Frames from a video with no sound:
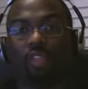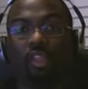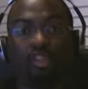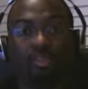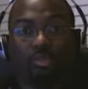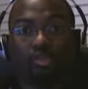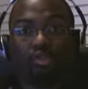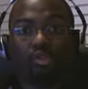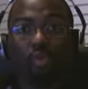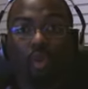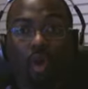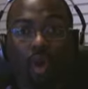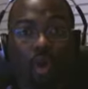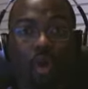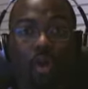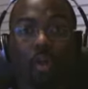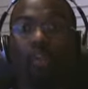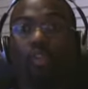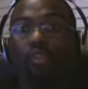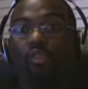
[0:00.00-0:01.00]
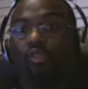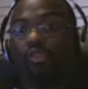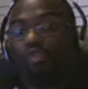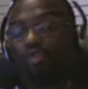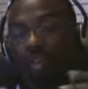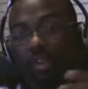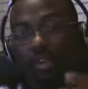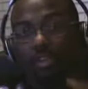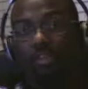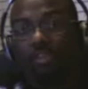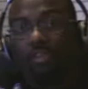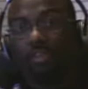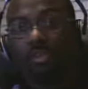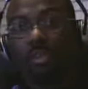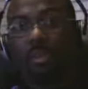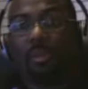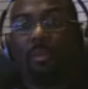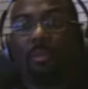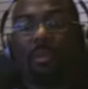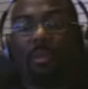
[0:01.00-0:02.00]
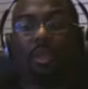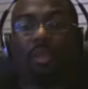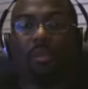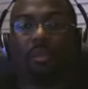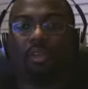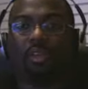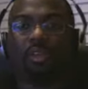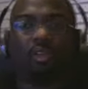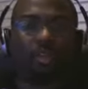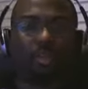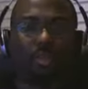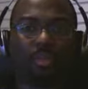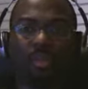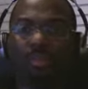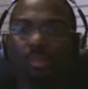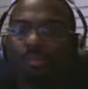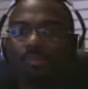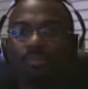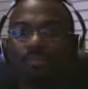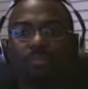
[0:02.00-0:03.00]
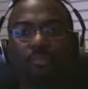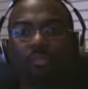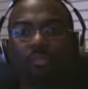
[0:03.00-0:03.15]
That's what you are. You try and do some MMA, but you know what I mean?